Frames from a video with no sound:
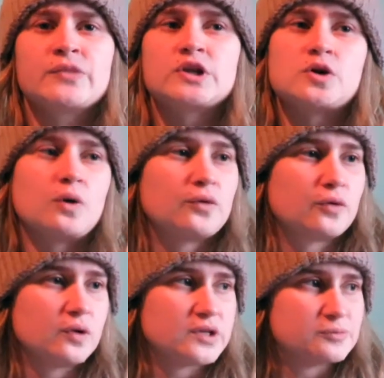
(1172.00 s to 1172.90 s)
told her
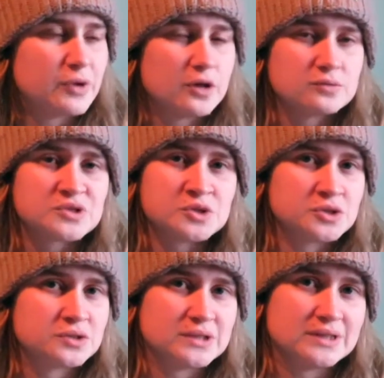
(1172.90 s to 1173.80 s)
all these made up
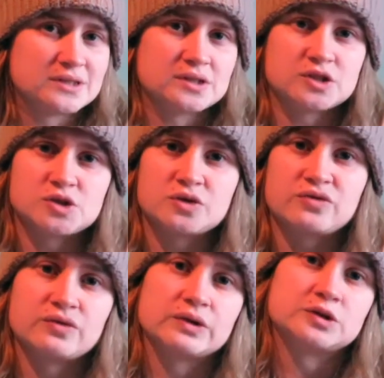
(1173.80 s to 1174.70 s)
stories and stuff,
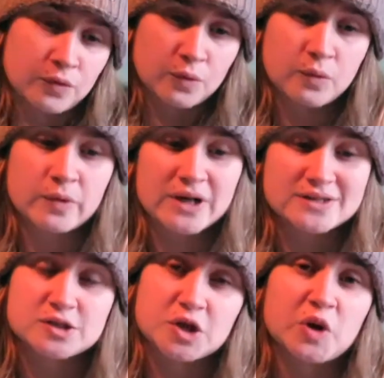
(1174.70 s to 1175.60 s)
and the woman as
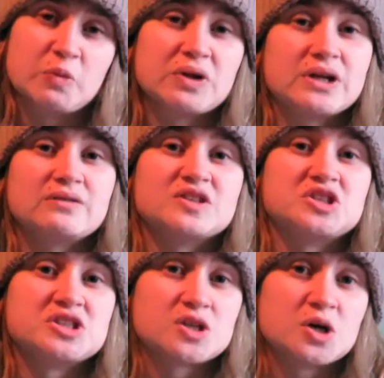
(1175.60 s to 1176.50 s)
a girl believed, and
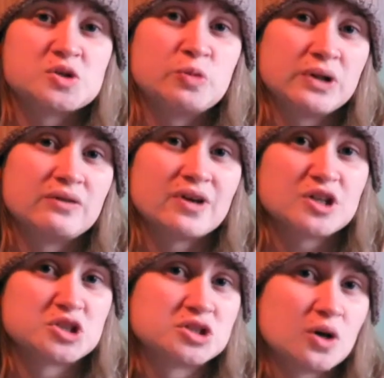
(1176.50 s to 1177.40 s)
she started to believe it
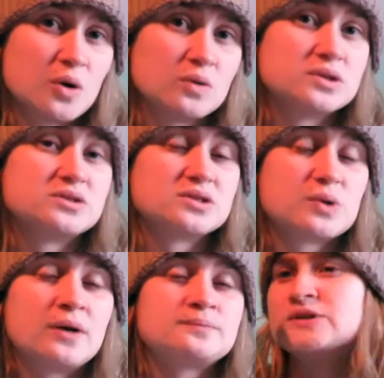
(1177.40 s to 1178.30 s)
as she got older as
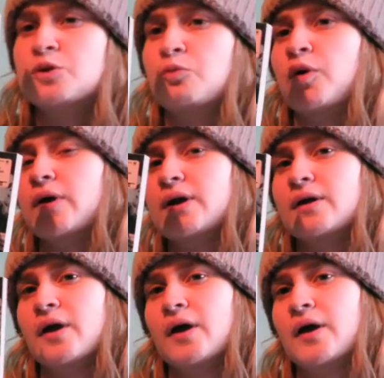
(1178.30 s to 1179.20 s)
well. At some
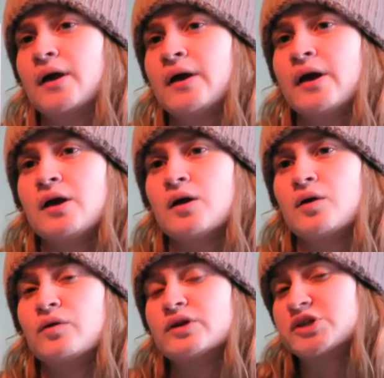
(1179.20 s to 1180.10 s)
point
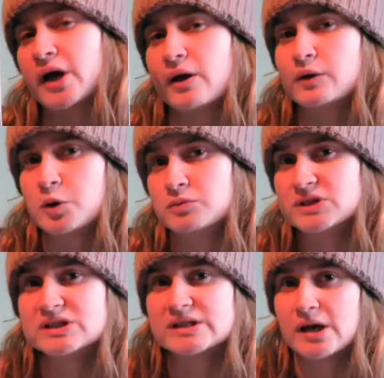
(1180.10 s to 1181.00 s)
another child comes
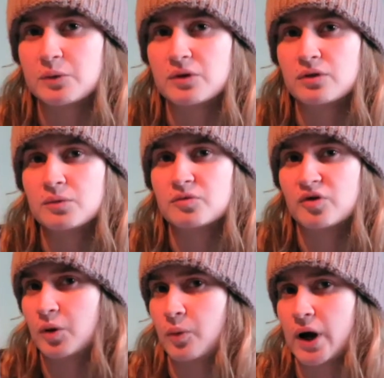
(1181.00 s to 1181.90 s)
to stay with them
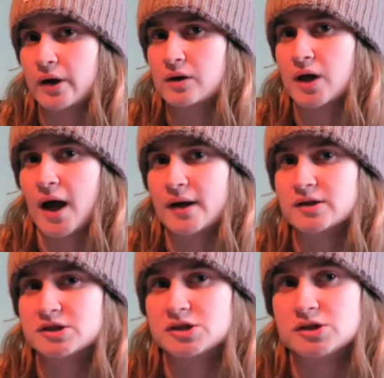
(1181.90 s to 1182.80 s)
for a while,
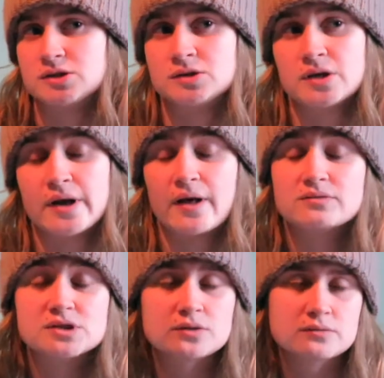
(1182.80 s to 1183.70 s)
and she
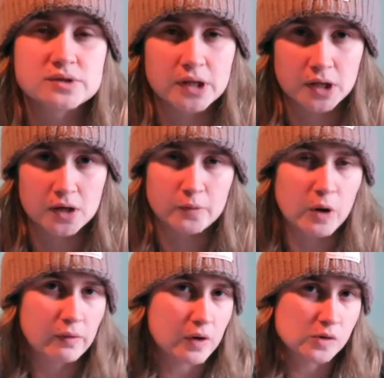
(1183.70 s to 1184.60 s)
never stops thinking
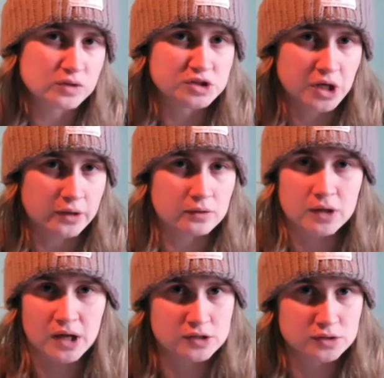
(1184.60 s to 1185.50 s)
about that other child
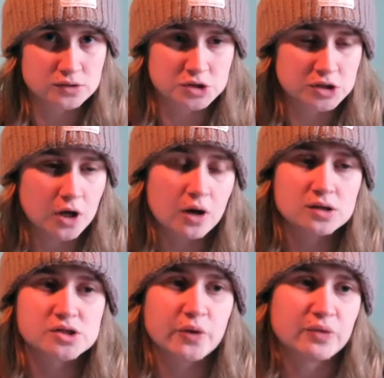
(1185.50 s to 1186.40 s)
at all. She
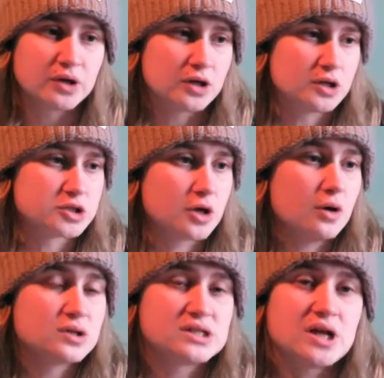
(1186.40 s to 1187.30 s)
can't stop thinking, she
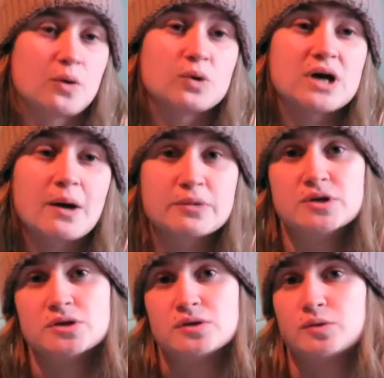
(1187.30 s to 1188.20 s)
can't understand what happened
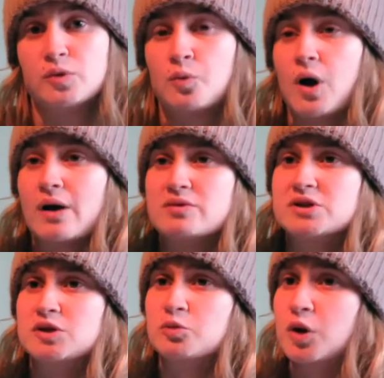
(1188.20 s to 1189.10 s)
to them and what happened
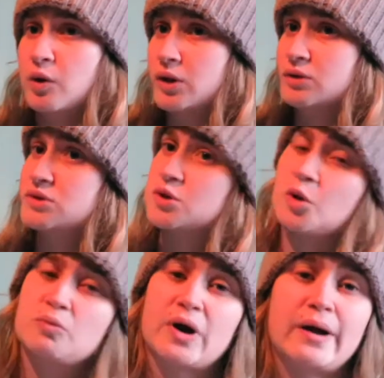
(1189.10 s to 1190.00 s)
to the bloke that used to
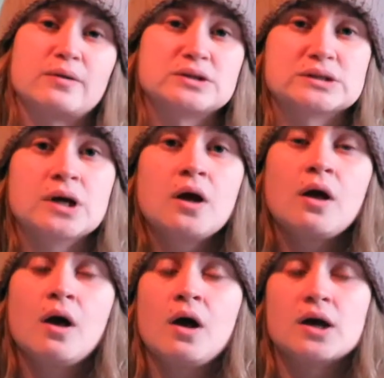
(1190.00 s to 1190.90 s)
come round, and
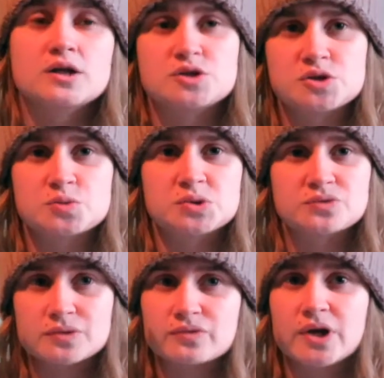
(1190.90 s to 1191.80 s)
it's such a
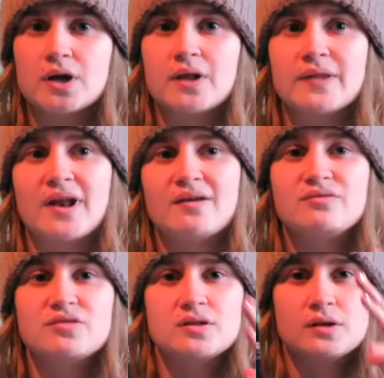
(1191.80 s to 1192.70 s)
wonderful read. And then
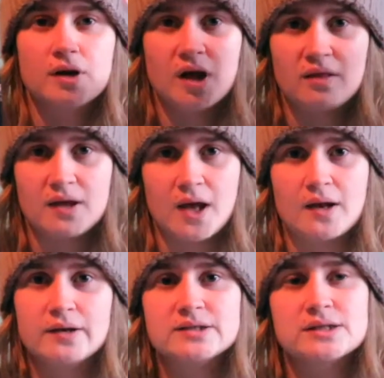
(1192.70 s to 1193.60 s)
everything at the
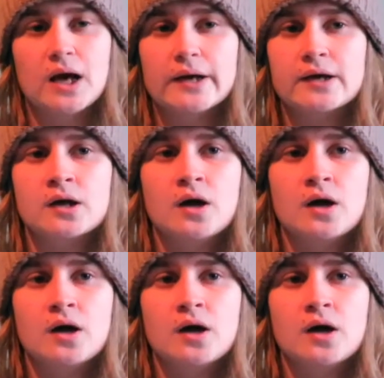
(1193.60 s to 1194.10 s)
end, it's like